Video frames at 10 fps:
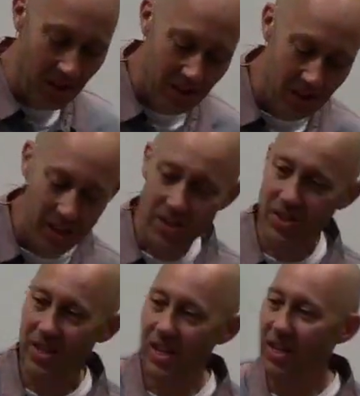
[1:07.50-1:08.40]
It's
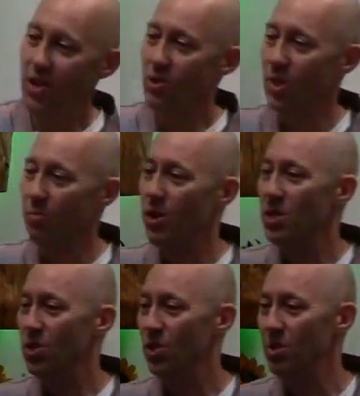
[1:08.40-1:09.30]
said that he used to preach
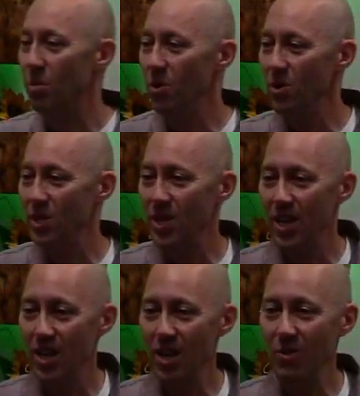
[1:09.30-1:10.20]
to the birds of the
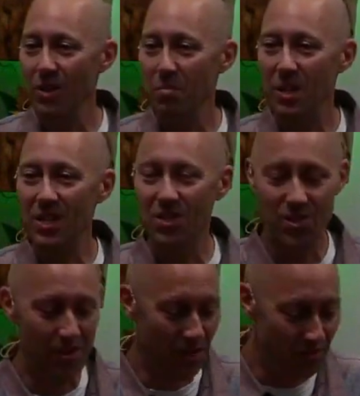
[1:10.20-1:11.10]
air and the beasts
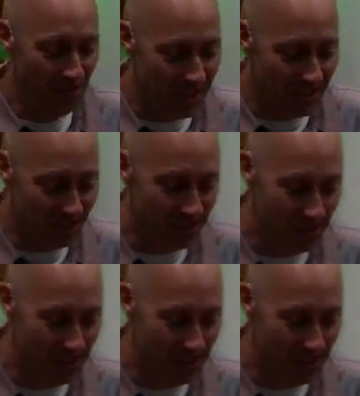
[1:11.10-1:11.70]
of the field.